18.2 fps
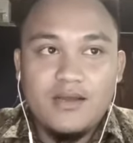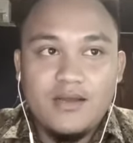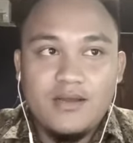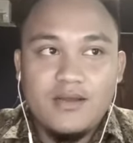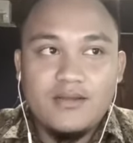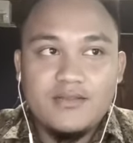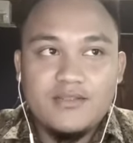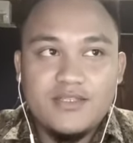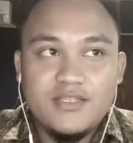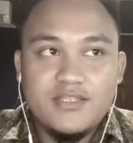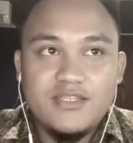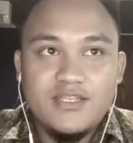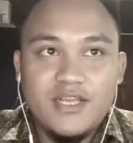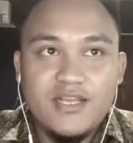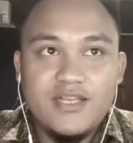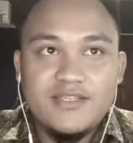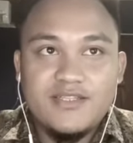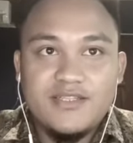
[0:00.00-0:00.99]

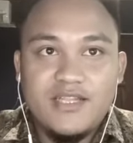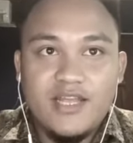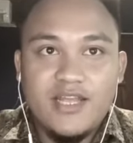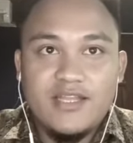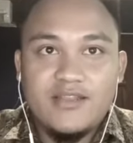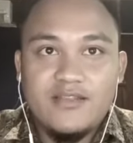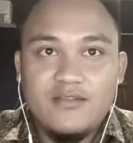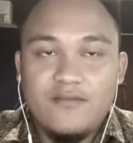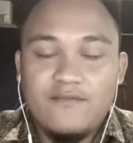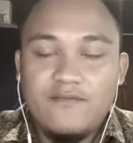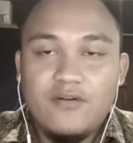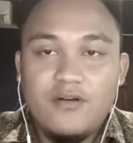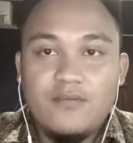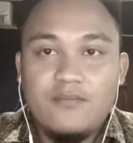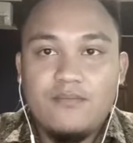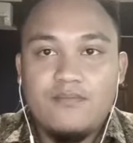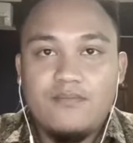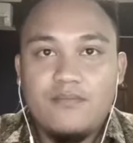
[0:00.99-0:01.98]
suggests that the
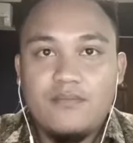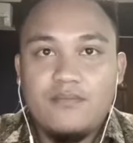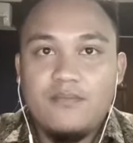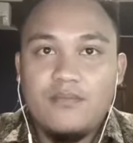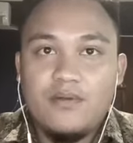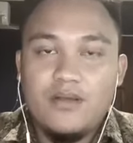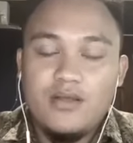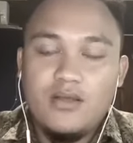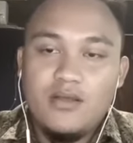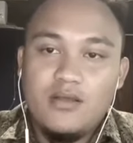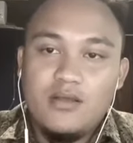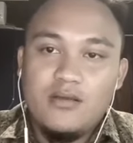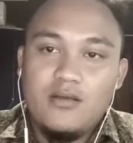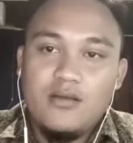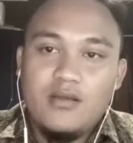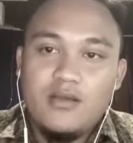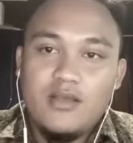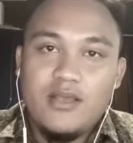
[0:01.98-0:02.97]
firm
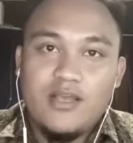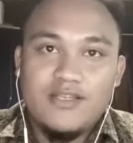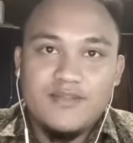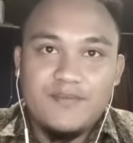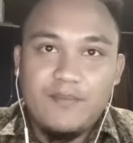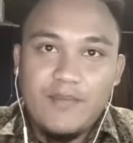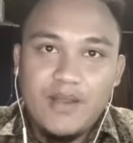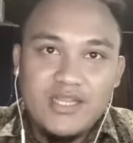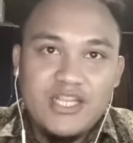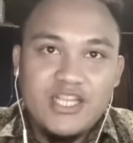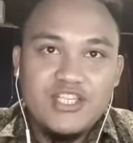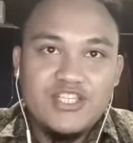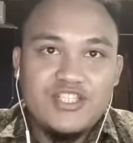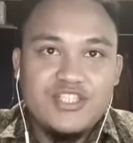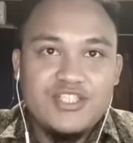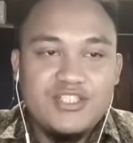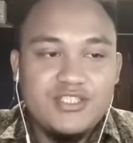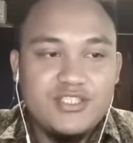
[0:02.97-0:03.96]
has
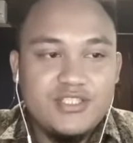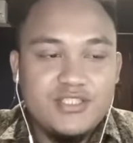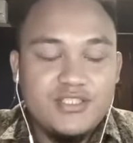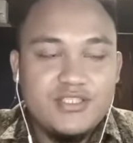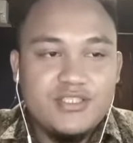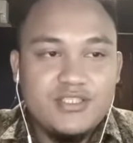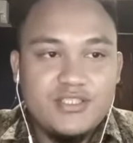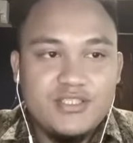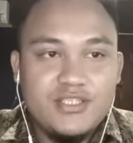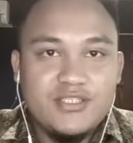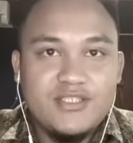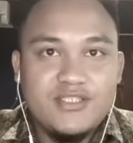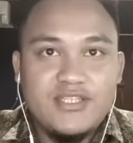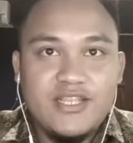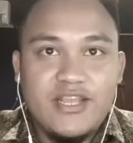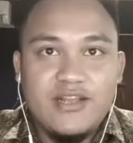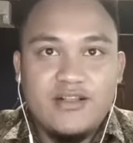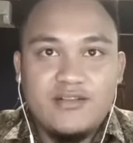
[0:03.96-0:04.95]
managed the
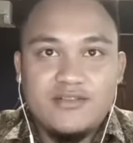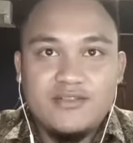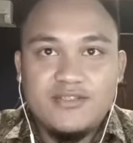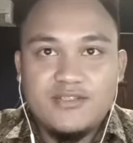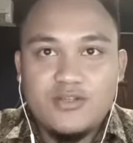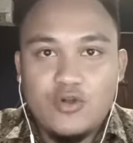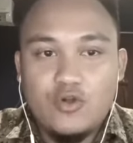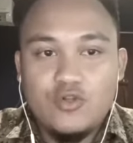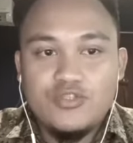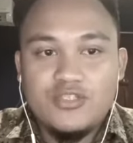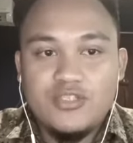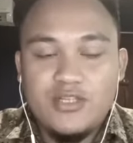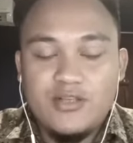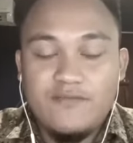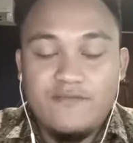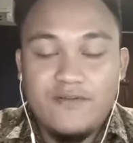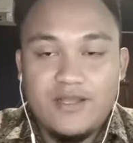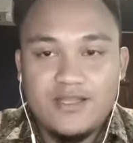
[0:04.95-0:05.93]
sales cost
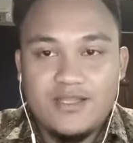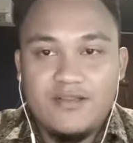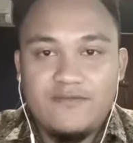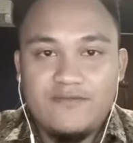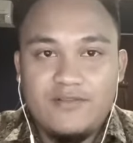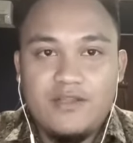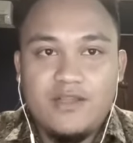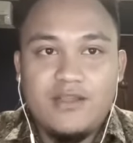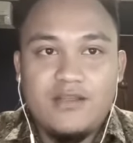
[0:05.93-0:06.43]
effectively.